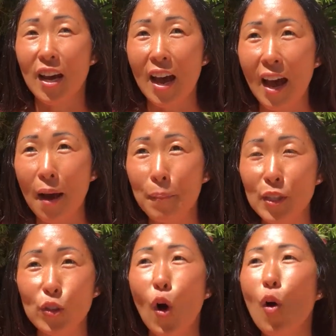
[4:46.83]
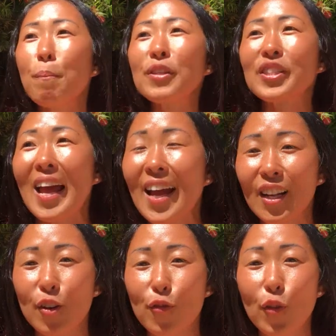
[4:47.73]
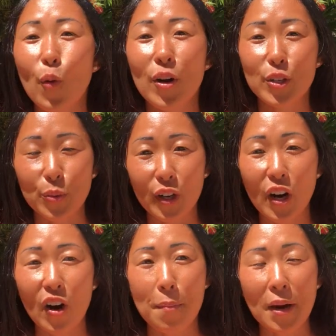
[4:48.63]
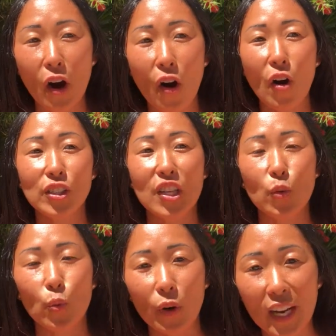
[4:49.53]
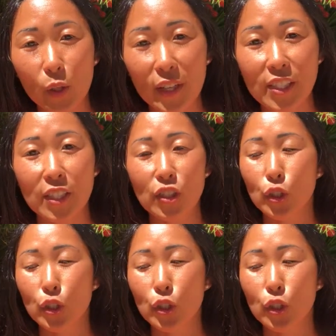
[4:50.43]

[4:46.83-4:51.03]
Um, this open channel for it to occur, and by asking the right questions,